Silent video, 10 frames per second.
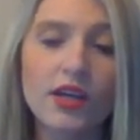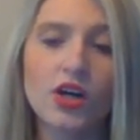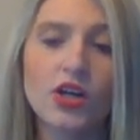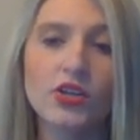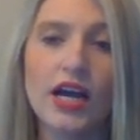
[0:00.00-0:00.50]

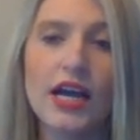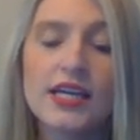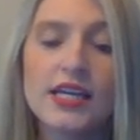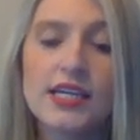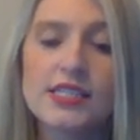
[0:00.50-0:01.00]
All right,
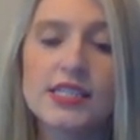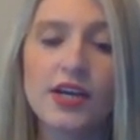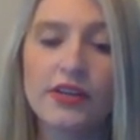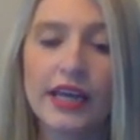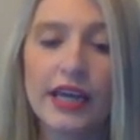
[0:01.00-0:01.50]

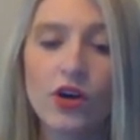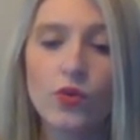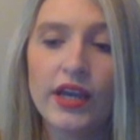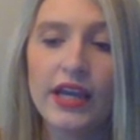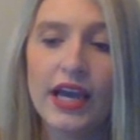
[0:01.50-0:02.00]
so
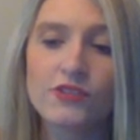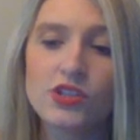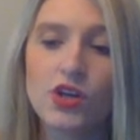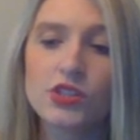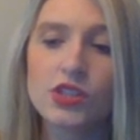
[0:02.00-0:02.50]
now we have
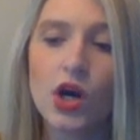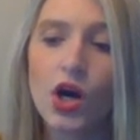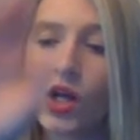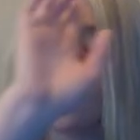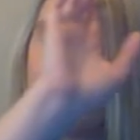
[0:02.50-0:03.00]
talked
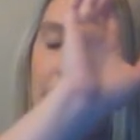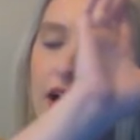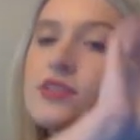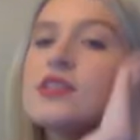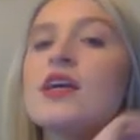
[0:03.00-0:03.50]
all
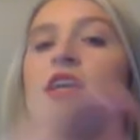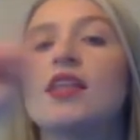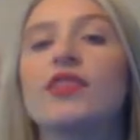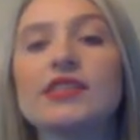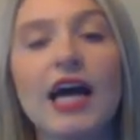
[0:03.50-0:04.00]
about
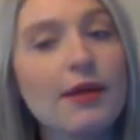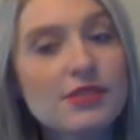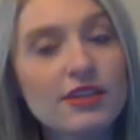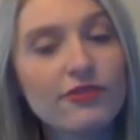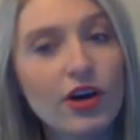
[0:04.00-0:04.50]
the
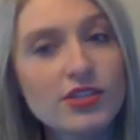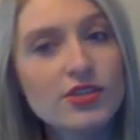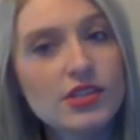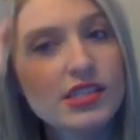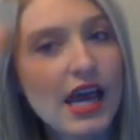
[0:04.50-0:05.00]
types of
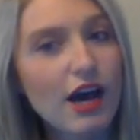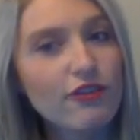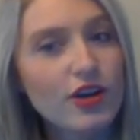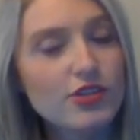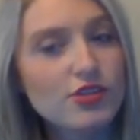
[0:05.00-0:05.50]
fossils, how
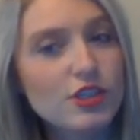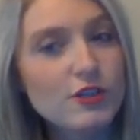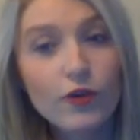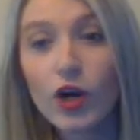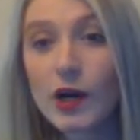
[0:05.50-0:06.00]
fossils
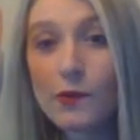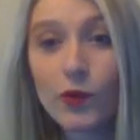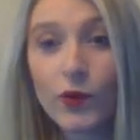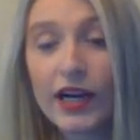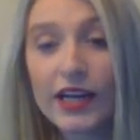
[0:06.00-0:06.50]
form,
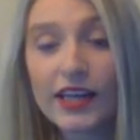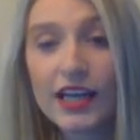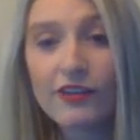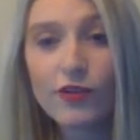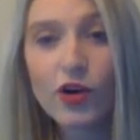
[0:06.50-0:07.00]
where
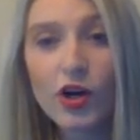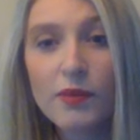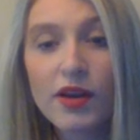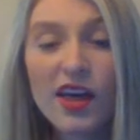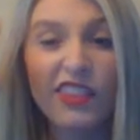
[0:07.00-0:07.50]
they
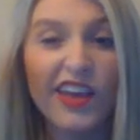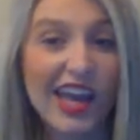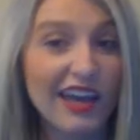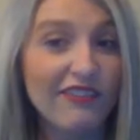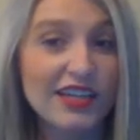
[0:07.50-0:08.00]
form,
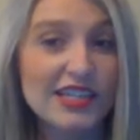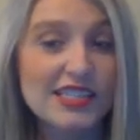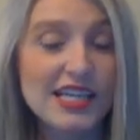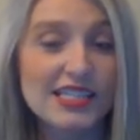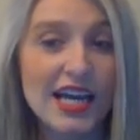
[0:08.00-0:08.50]
the evidence
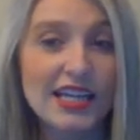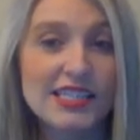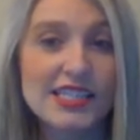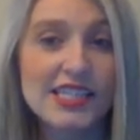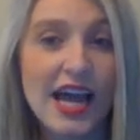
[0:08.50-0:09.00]
that
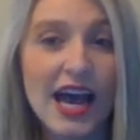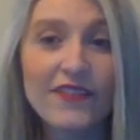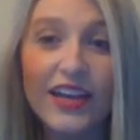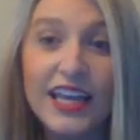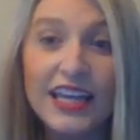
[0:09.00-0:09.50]
scientists
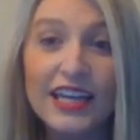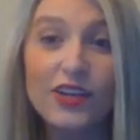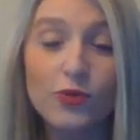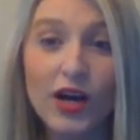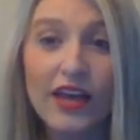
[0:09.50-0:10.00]
have,
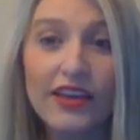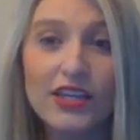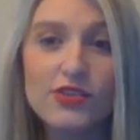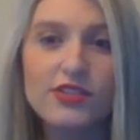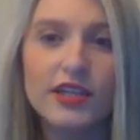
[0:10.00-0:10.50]
and why they
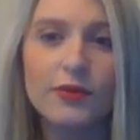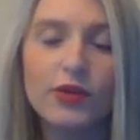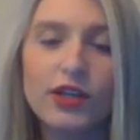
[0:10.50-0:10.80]
use them.